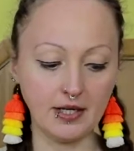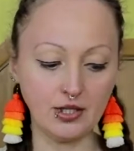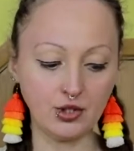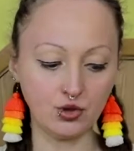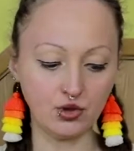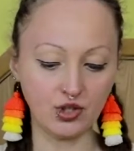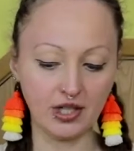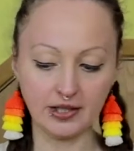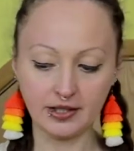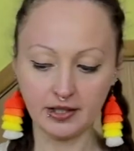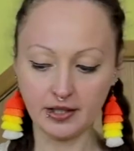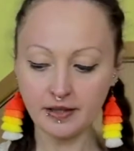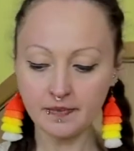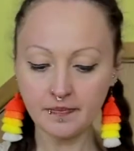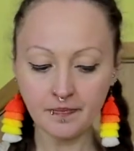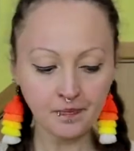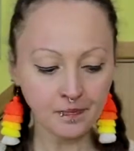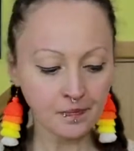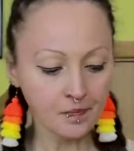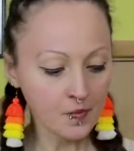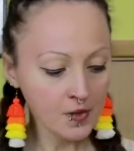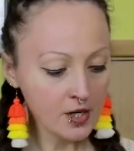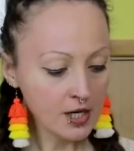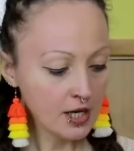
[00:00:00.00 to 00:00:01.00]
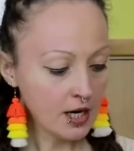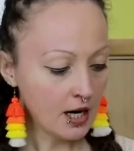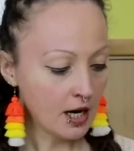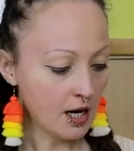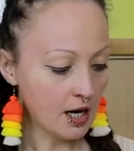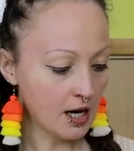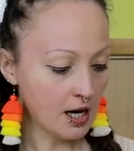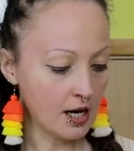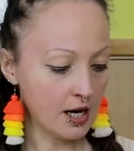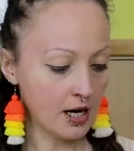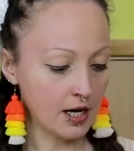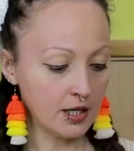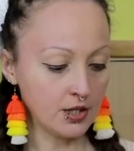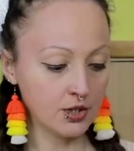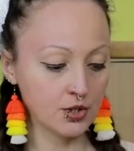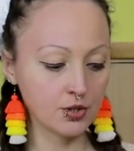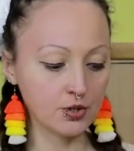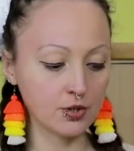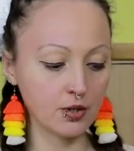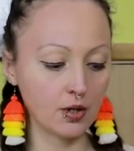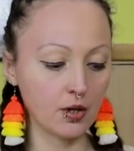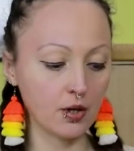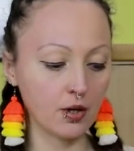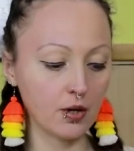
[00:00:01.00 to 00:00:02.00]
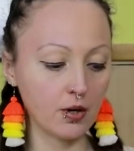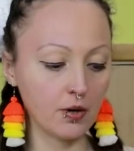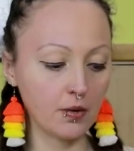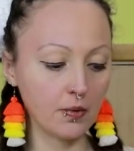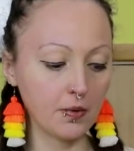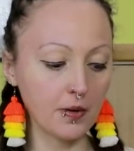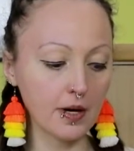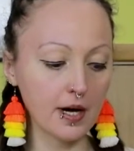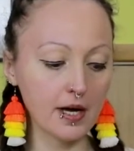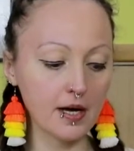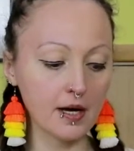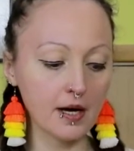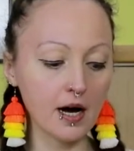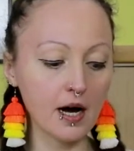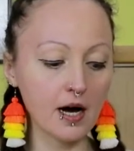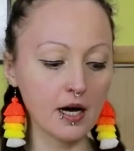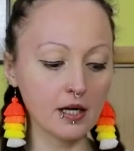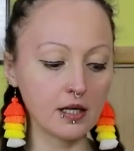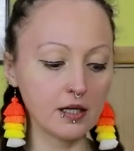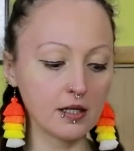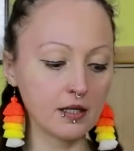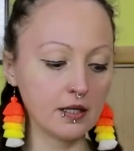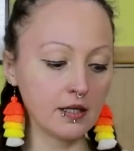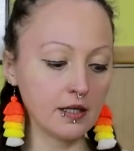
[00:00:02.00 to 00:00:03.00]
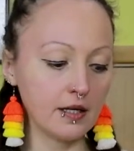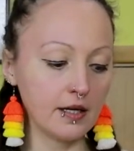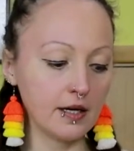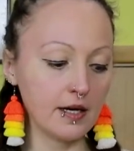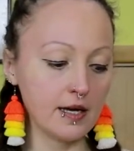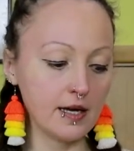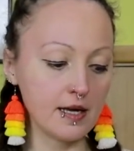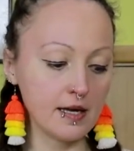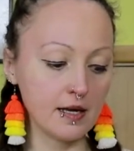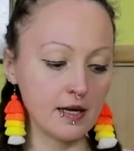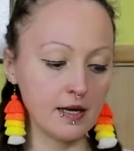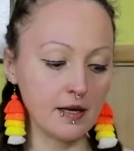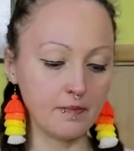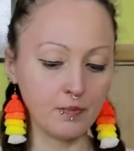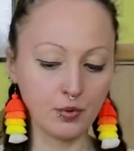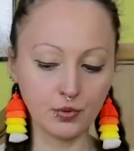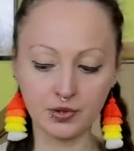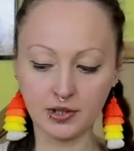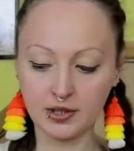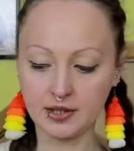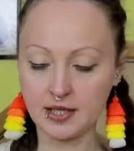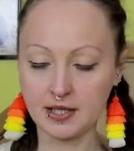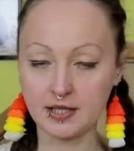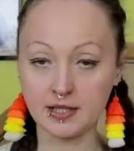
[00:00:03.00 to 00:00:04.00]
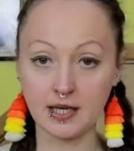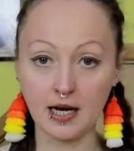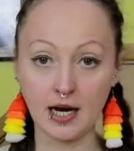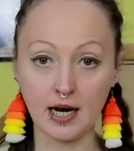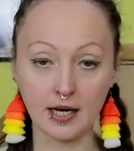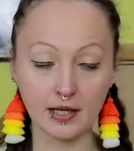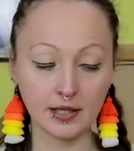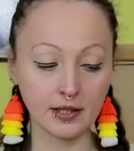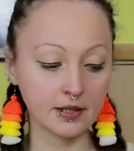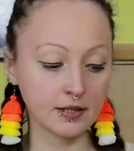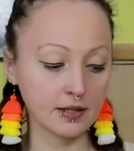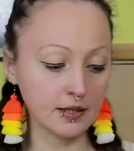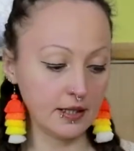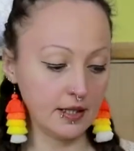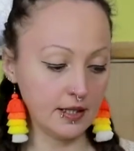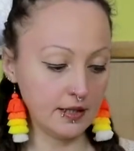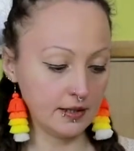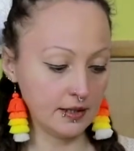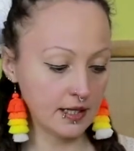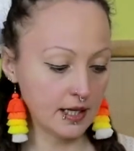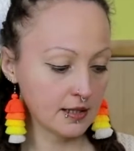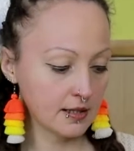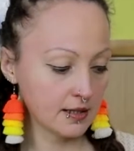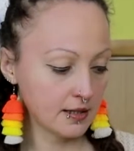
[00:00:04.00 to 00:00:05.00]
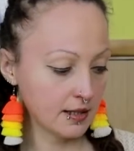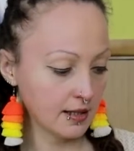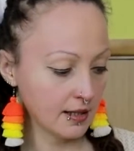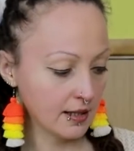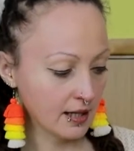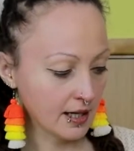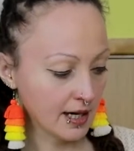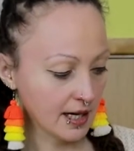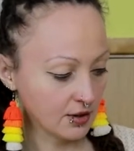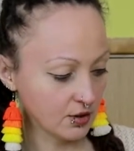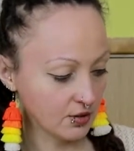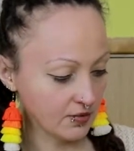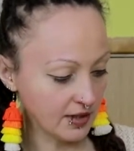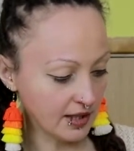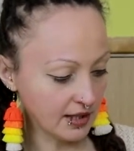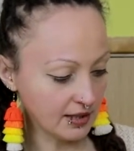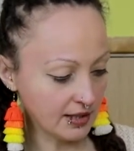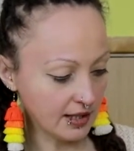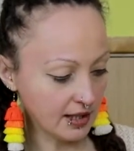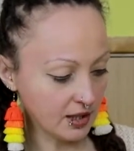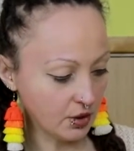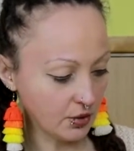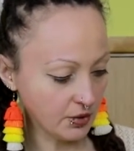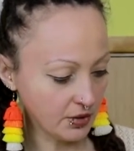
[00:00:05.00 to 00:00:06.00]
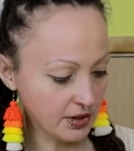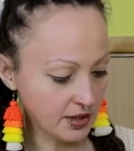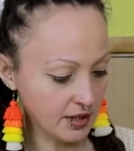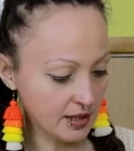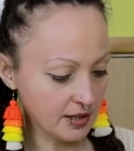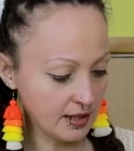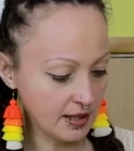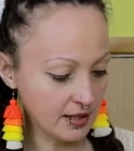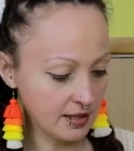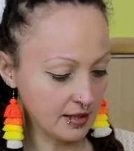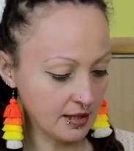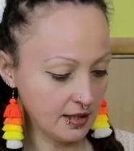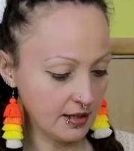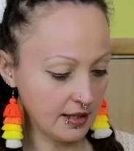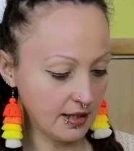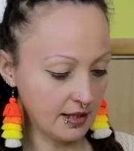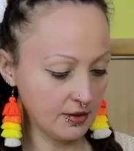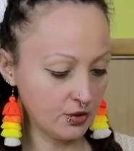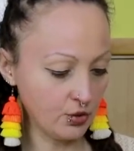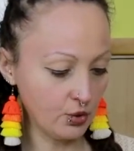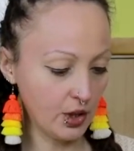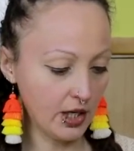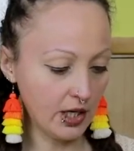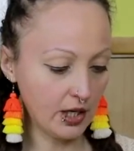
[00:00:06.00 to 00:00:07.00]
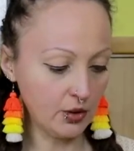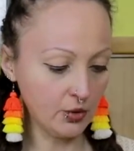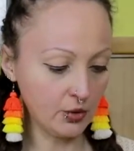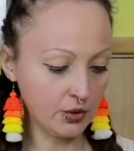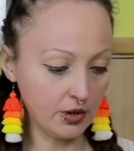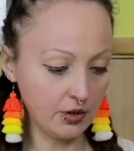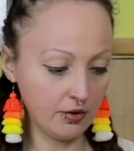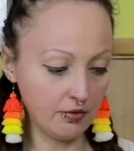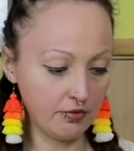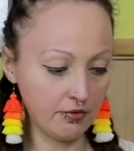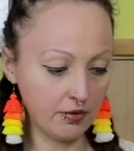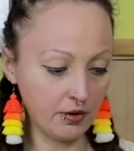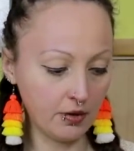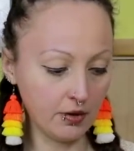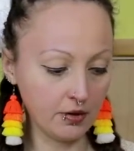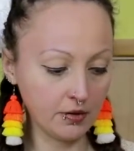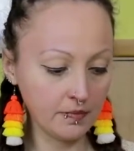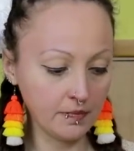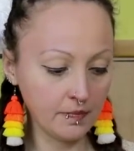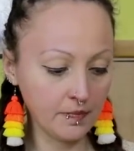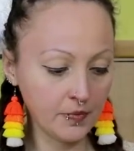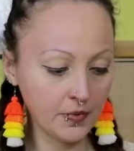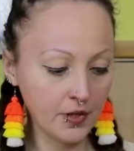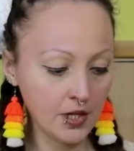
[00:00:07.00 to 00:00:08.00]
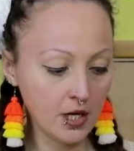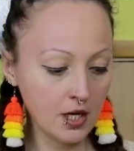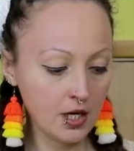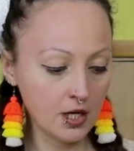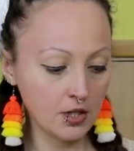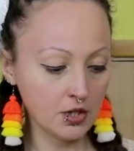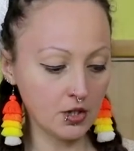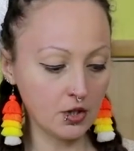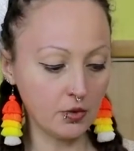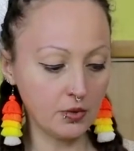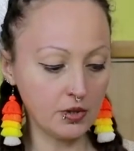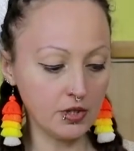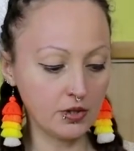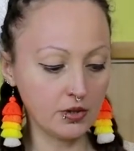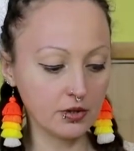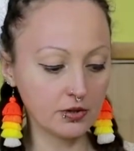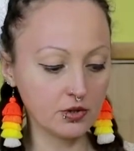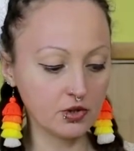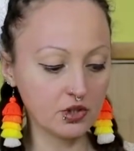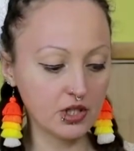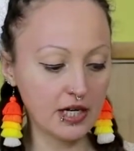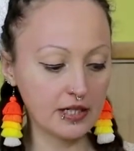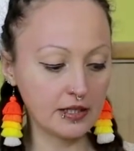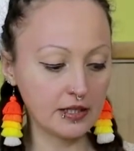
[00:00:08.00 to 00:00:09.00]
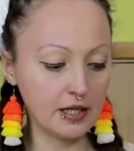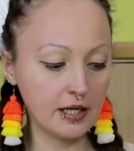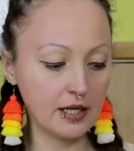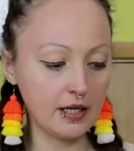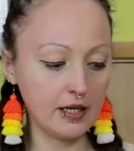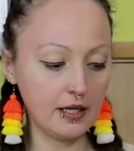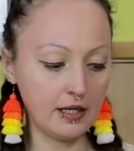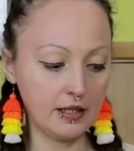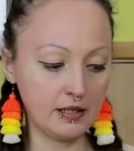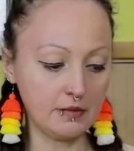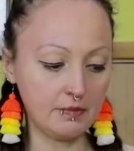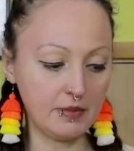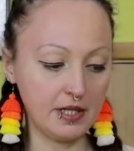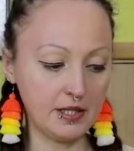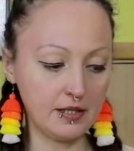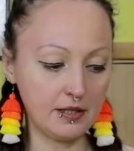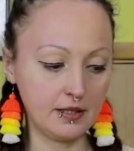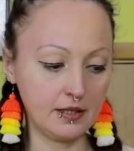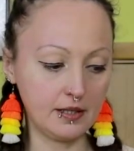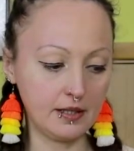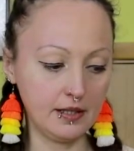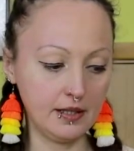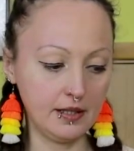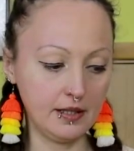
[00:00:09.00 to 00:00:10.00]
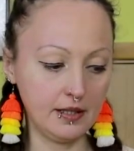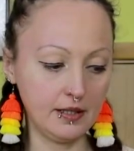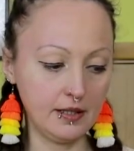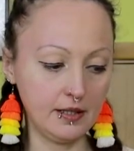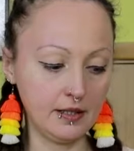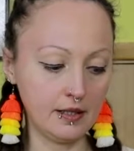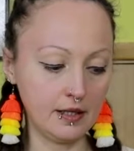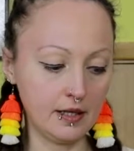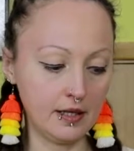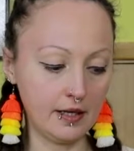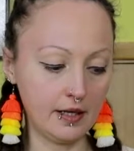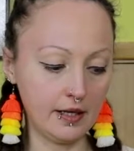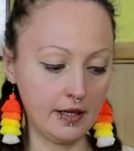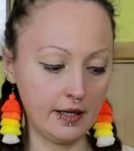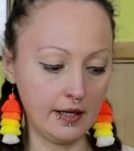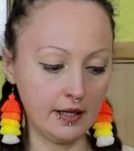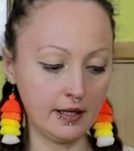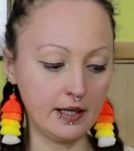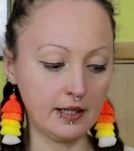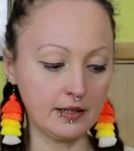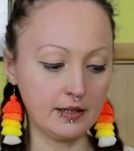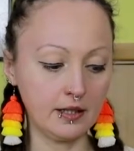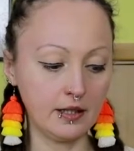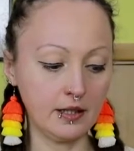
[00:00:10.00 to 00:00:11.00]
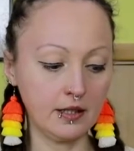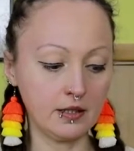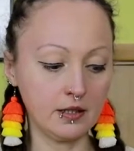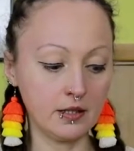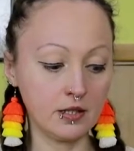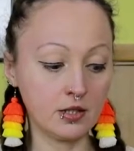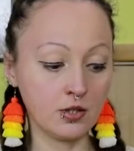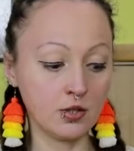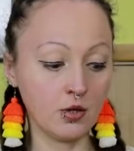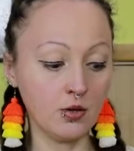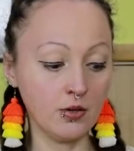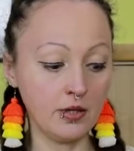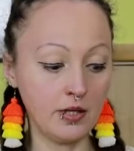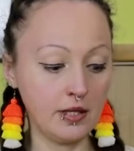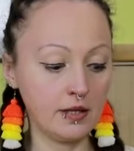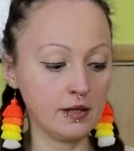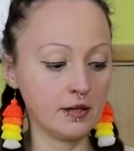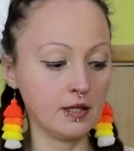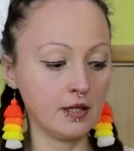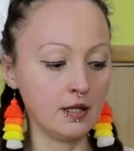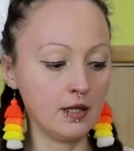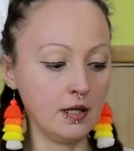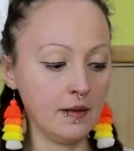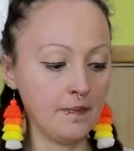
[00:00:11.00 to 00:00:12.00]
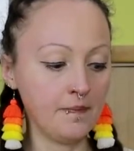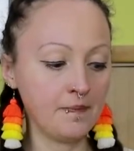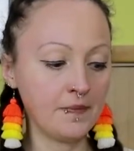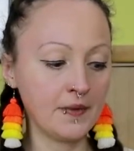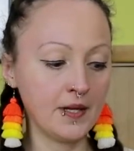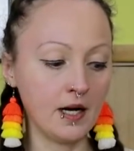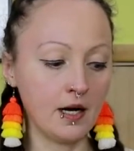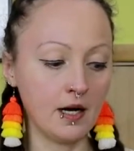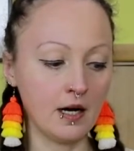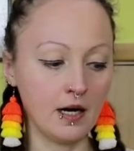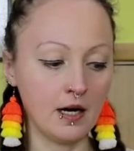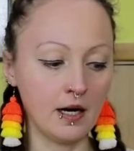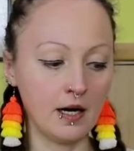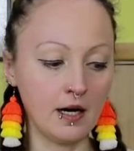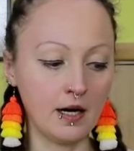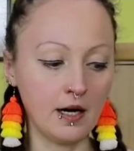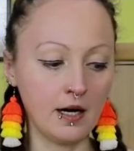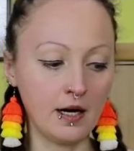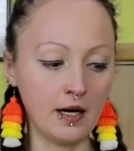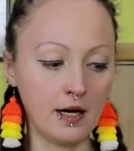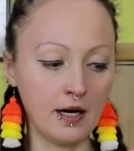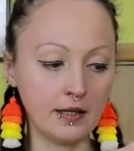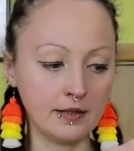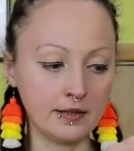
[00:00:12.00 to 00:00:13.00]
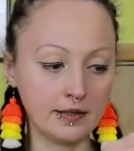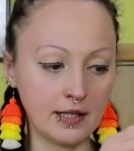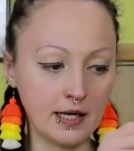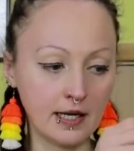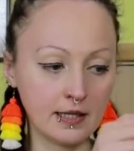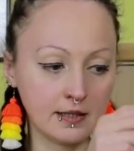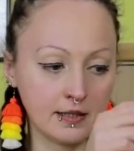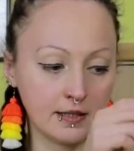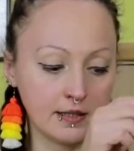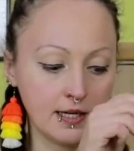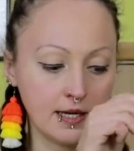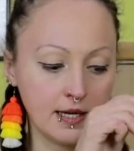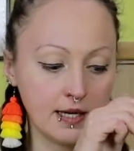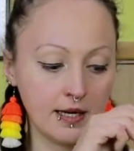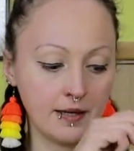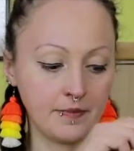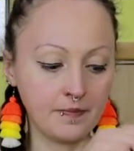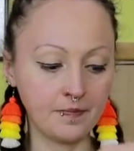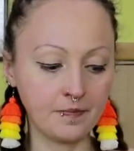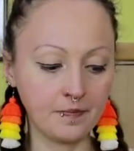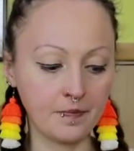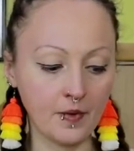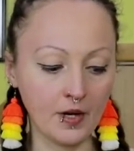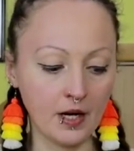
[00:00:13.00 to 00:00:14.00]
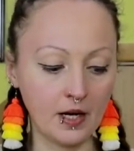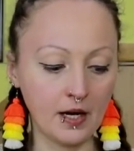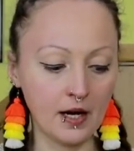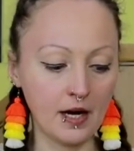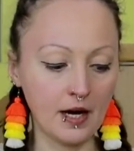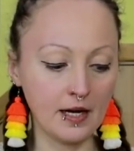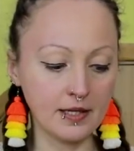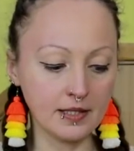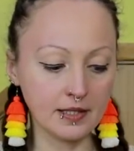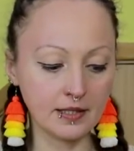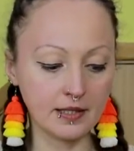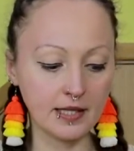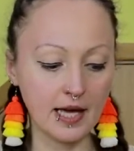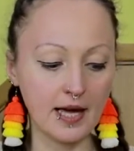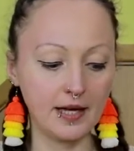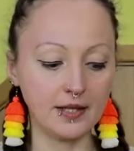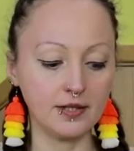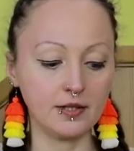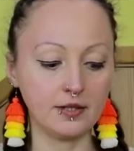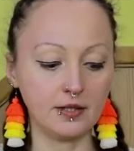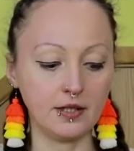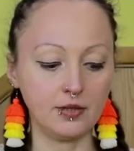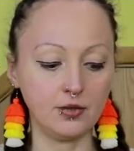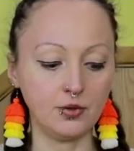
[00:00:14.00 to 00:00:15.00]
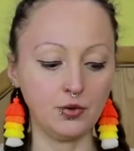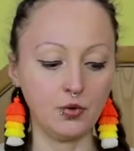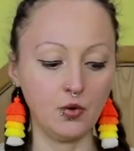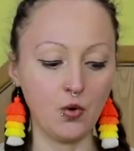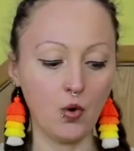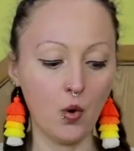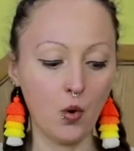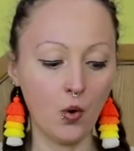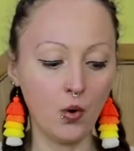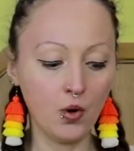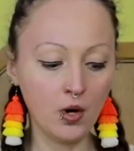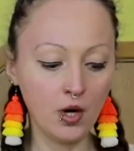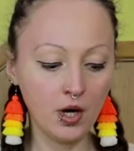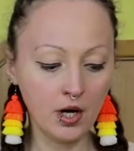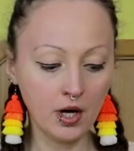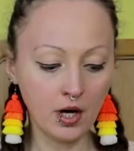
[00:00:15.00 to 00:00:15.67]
is ready. So I put it aside, and that's the kind of like the consistency that you are looking for. So it's not runny, it's basically getting solid. That's the state that you